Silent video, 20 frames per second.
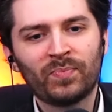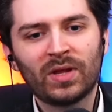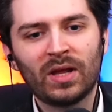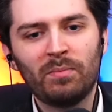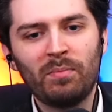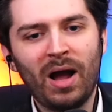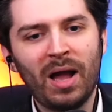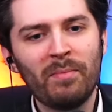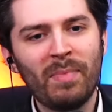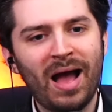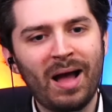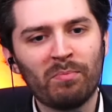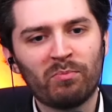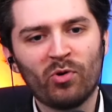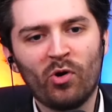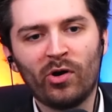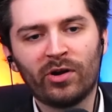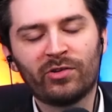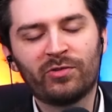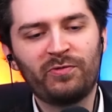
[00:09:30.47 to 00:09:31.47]
My man
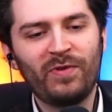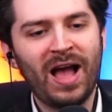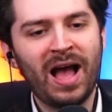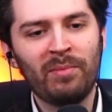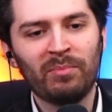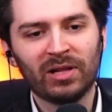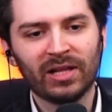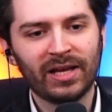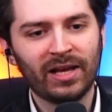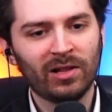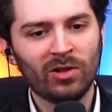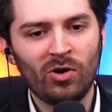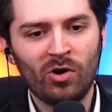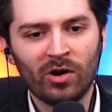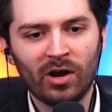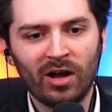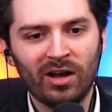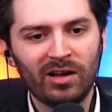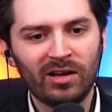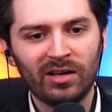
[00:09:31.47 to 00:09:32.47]
brought his family along,
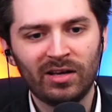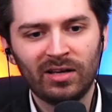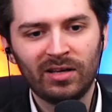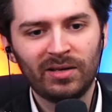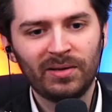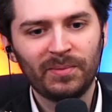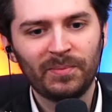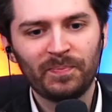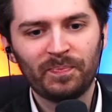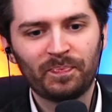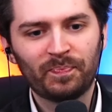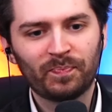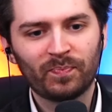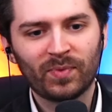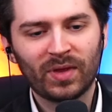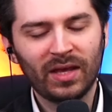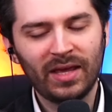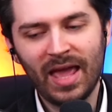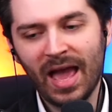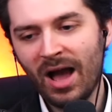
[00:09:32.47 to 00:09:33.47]
huh?
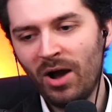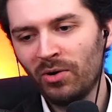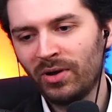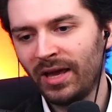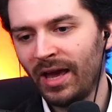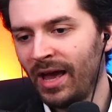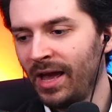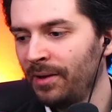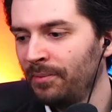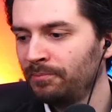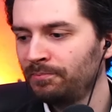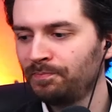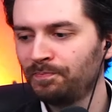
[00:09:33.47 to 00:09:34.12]
Yeah, okay.